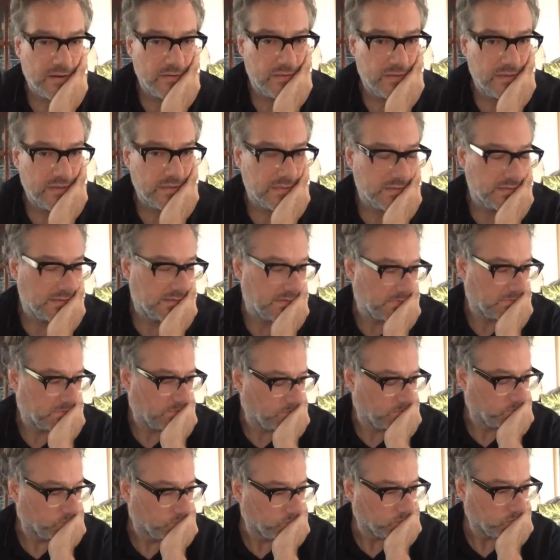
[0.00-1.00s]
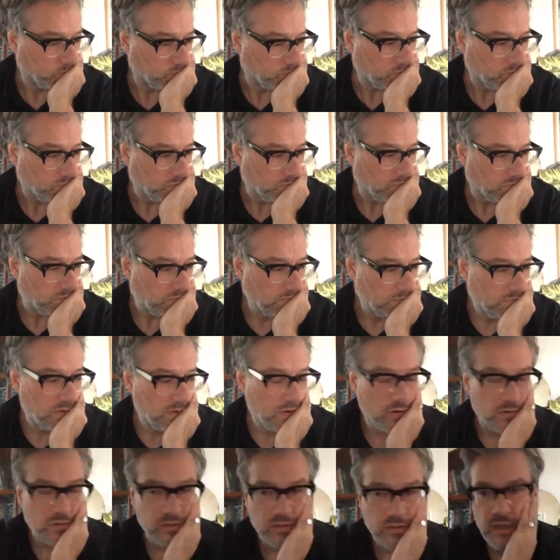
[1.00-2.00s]
this
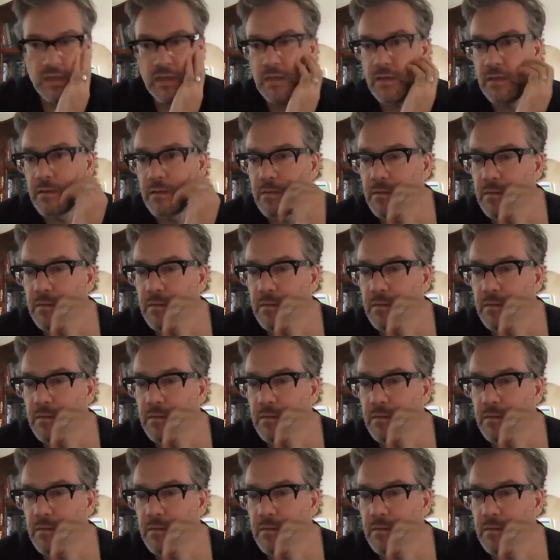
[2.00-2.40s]
blockchain,